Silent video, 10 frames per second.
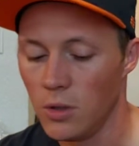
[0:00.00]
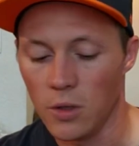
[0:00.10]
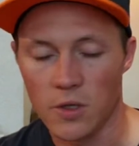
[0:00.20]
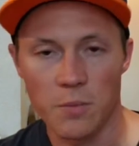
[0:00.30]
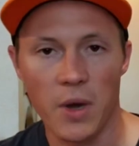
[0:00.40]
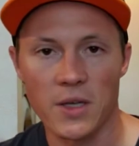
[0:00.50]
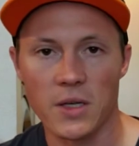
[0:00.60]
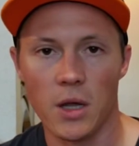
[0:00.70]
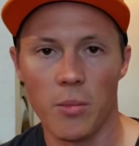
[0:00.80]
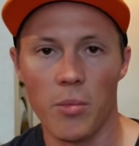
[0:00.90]
You can
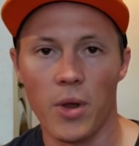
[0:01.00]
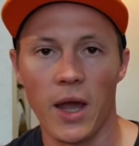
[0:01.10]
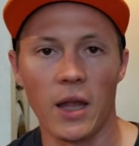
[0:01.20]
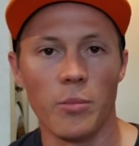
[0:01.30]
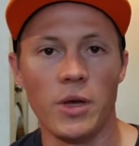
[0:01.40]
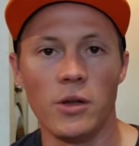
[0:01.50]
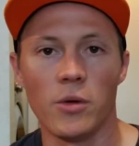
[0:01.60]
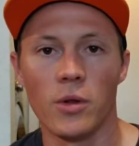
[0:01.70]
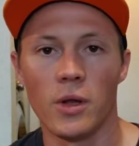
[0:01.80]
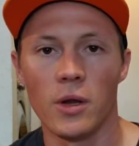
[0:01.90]
spice it up and put
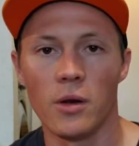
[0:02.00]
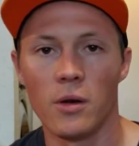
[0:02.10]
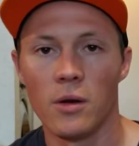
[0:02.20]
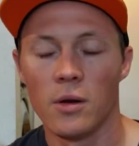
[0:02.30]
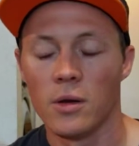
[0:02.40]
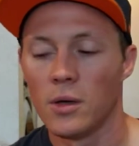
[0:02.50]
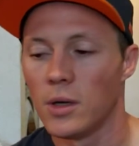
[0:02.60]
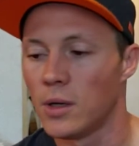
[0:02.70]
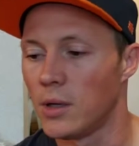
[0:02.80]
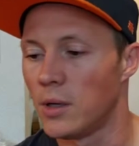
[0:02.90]
jalapeno in there,
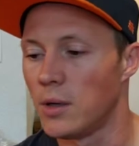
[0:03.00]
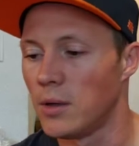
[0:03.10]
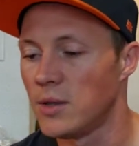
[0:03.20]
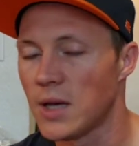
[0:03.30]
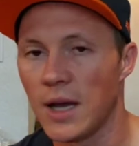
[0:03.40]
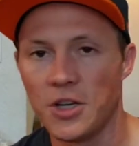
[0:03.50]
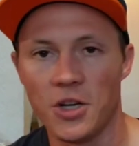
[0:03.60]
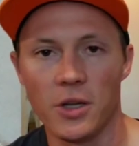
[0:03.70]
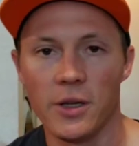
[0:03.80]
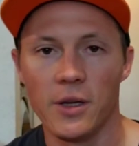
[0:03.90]
Thai
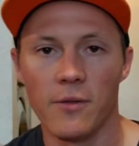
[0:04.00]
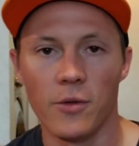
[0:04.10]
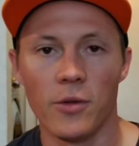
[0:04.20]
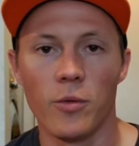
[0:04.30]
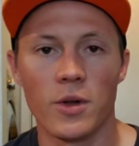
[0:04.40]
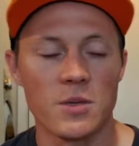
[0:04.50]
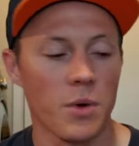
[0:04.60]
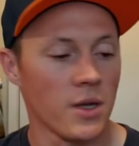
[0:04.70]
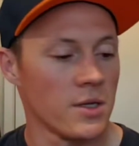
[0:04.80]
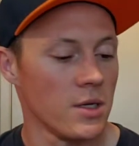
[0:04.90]
chili if you really want it
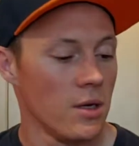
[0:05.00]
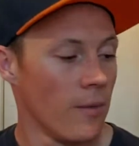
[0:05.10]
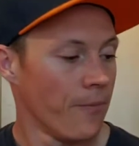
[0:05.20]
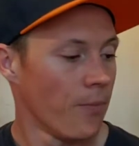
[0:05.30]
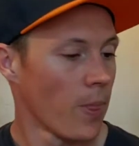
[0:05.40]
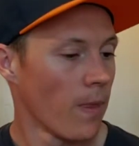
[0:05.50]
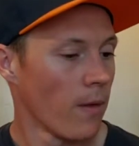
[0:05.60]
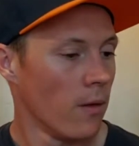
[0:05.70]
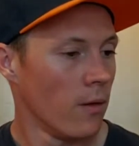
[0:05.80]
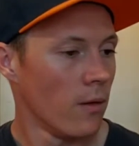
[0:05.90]
spicy,
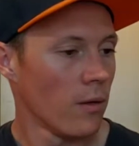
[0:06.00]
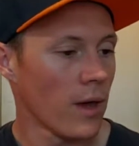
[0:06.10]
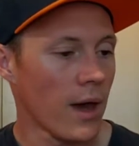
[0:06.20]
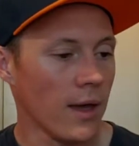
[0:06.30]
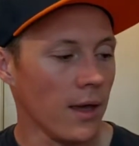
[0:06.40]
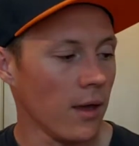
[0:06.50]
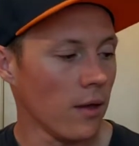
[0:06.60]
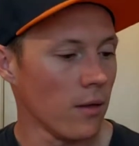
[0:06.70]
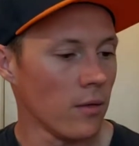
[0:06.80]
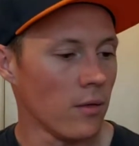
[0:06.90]

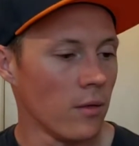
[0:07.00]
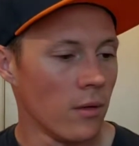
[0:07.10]
cayenne.